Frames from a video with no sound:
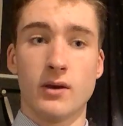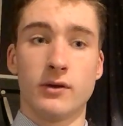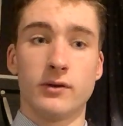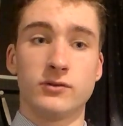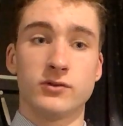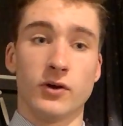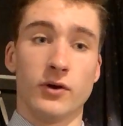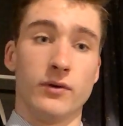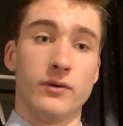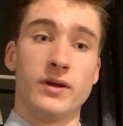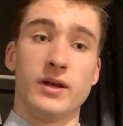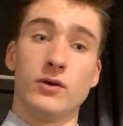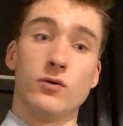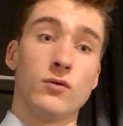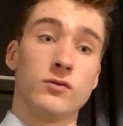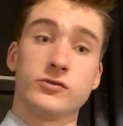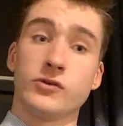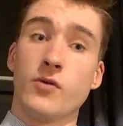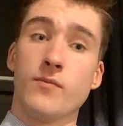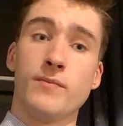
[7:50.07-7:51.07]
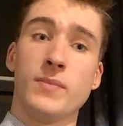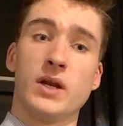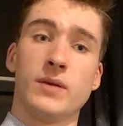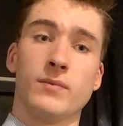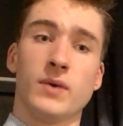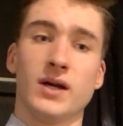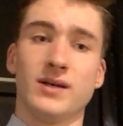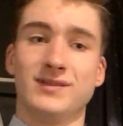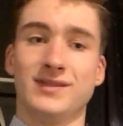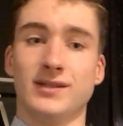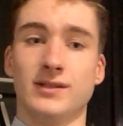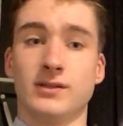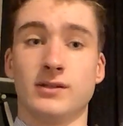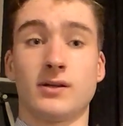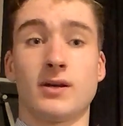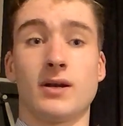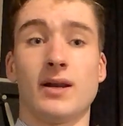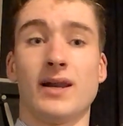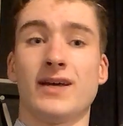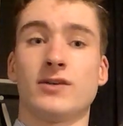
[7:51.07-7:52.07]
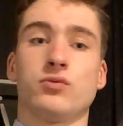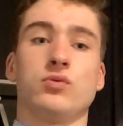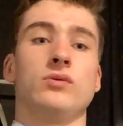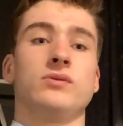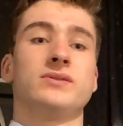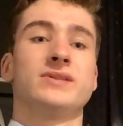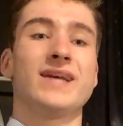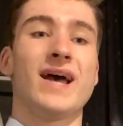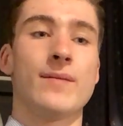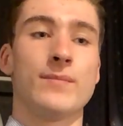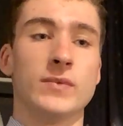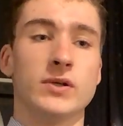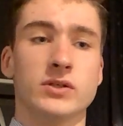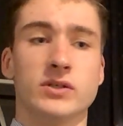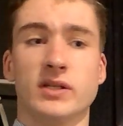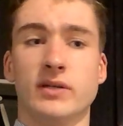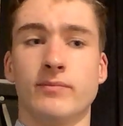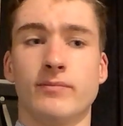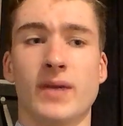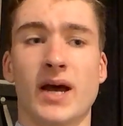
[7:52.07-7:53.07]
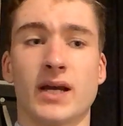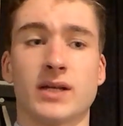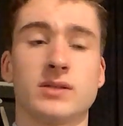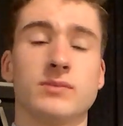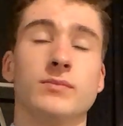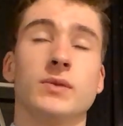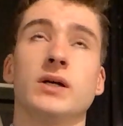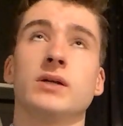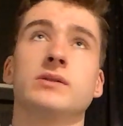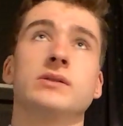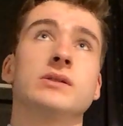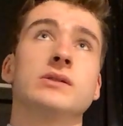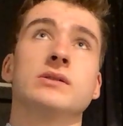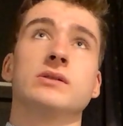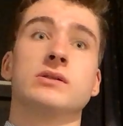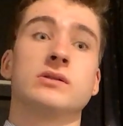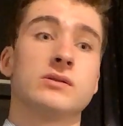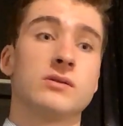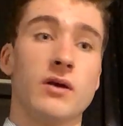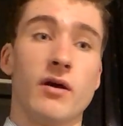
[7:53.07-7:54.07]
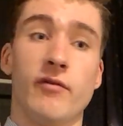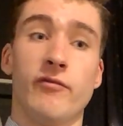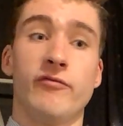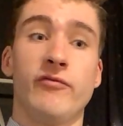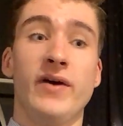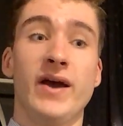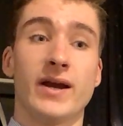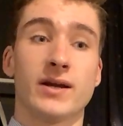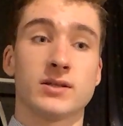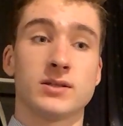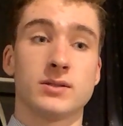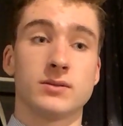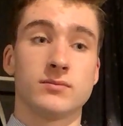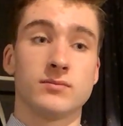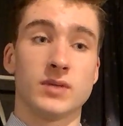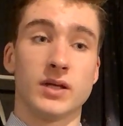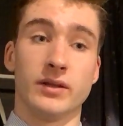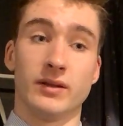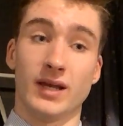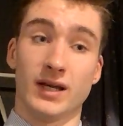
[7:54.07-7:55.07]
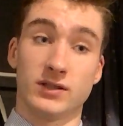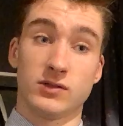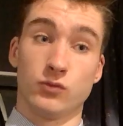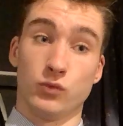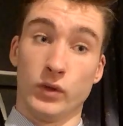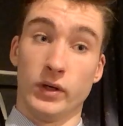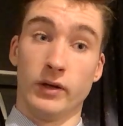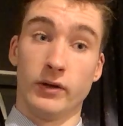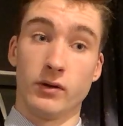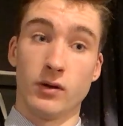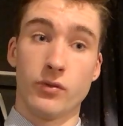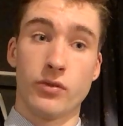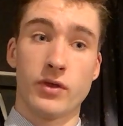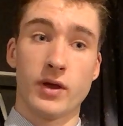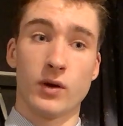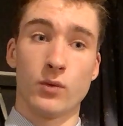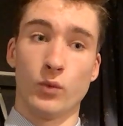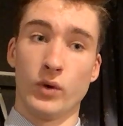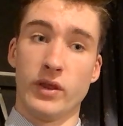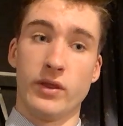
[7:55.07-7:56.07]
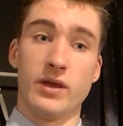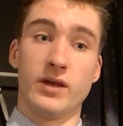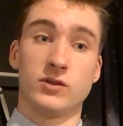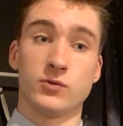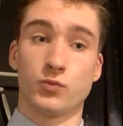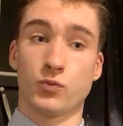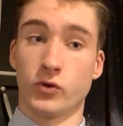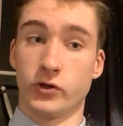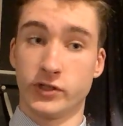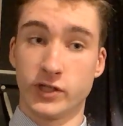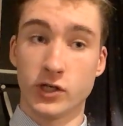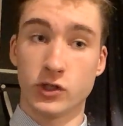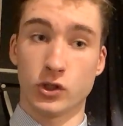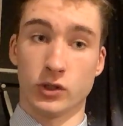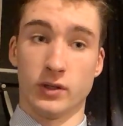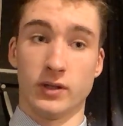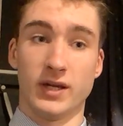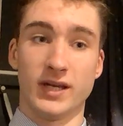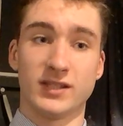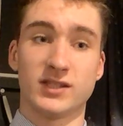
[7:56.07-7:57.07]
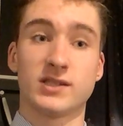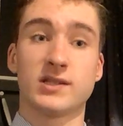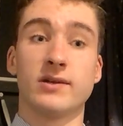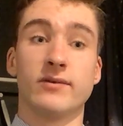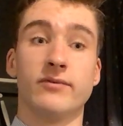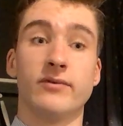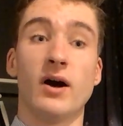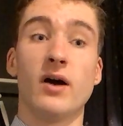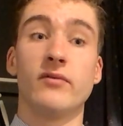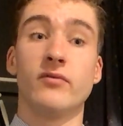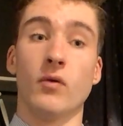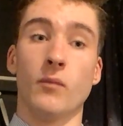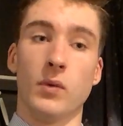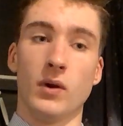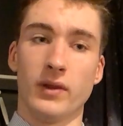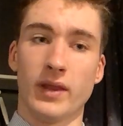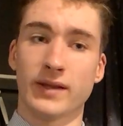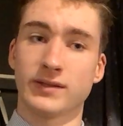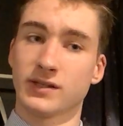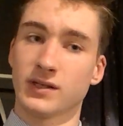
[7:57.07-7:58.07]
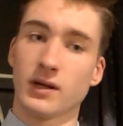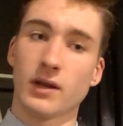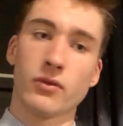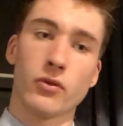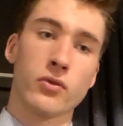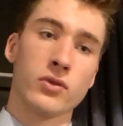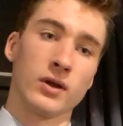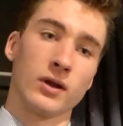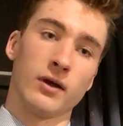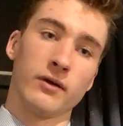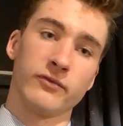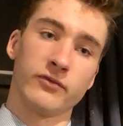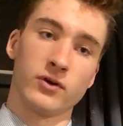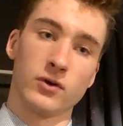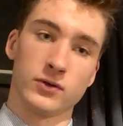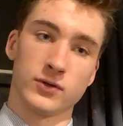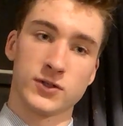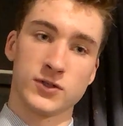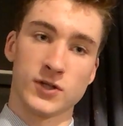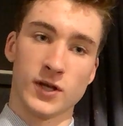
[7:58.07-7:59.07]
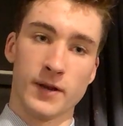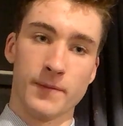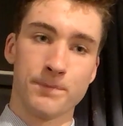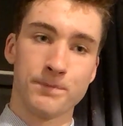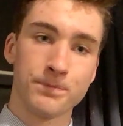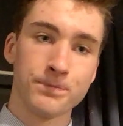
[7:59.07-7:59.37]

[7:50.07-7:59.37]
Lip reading: So it also minimizes collateral damage, it maximizes effect, and that's a really good thing, with its precision. It's survivable, that's another thing I forgot to say.